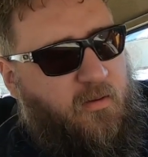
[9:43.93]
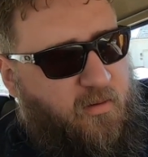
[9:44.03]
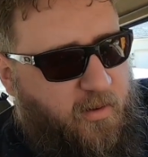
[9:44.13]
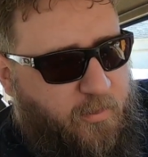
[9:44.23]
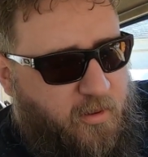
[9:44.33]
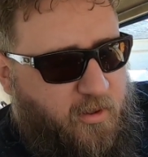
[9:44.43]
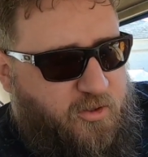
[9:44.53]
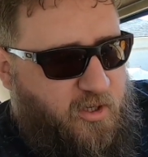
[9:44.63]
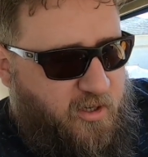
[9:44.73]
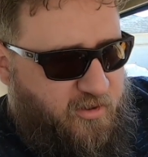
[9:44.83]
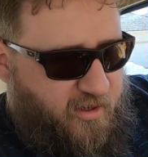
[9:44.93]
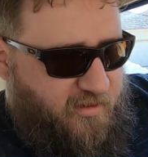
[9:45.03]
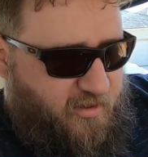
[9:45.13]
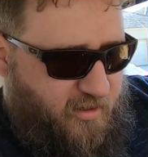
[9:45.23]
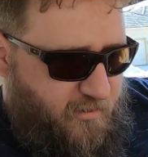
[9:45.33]
So I put her on charge
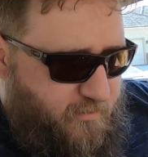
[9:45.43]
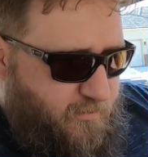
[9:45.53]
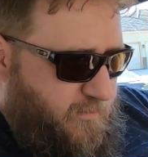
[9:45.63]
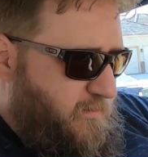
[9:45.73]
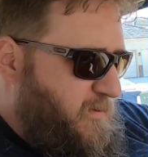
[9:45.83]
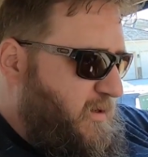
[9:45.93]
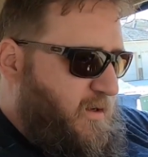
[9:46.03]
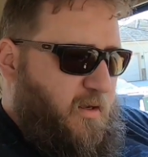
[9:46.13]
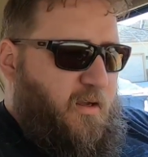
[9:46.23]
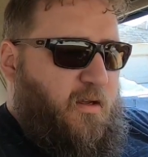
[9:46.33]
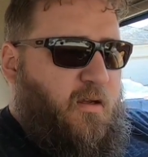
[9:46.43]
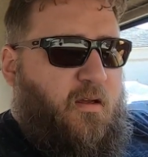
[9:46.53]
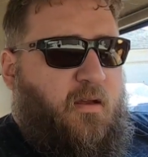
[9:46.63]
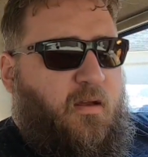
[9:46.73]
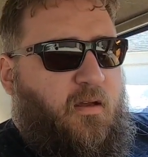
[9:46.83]
last night.
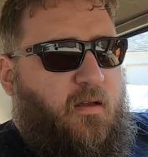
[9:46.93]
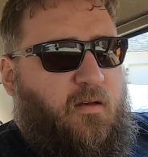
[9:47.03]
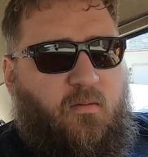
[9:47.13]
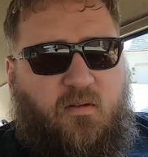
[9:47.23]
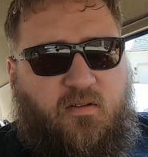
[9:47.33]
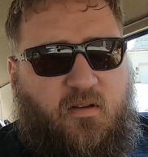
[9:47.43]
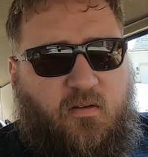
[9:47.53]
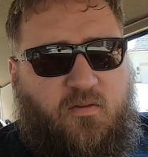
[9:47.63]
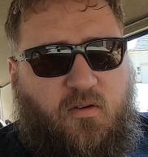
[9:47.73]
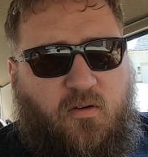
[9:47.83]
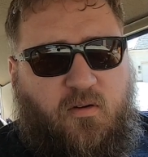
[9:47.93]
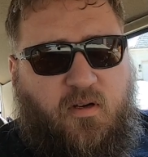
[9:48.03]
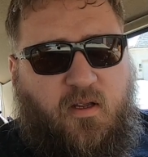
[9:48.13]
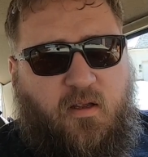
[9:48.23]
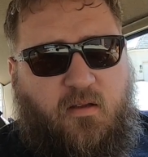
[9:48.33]
And we'll see if she'll go
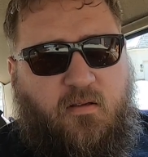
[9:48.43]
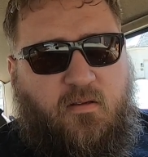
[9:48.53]
today.